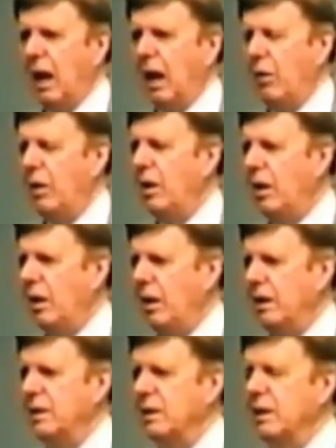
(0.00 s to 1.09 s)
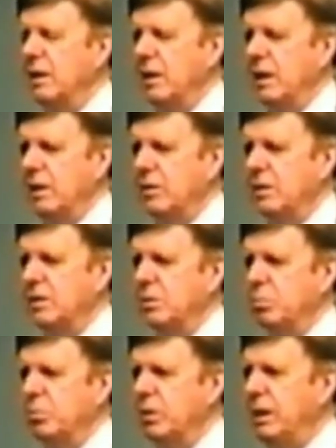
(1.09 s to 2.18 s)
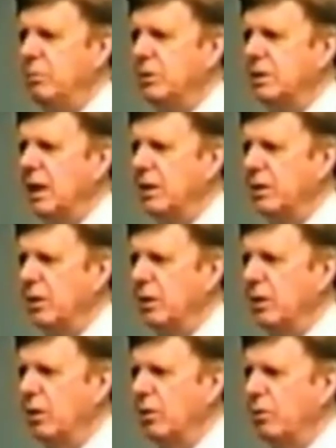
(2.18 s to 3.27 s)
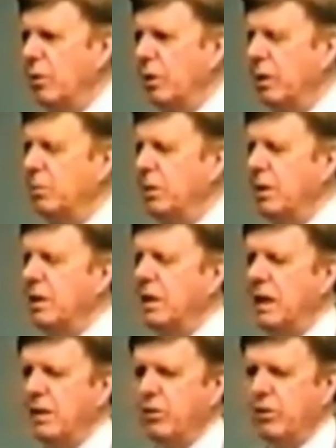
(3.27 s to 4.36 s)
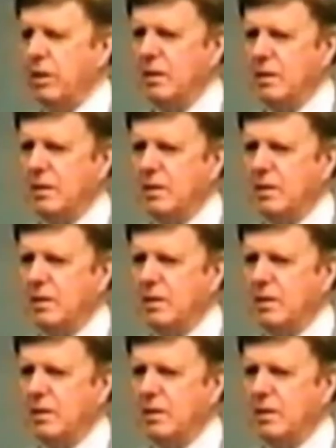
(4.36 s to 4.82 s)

Our heart is the supreme center for communication.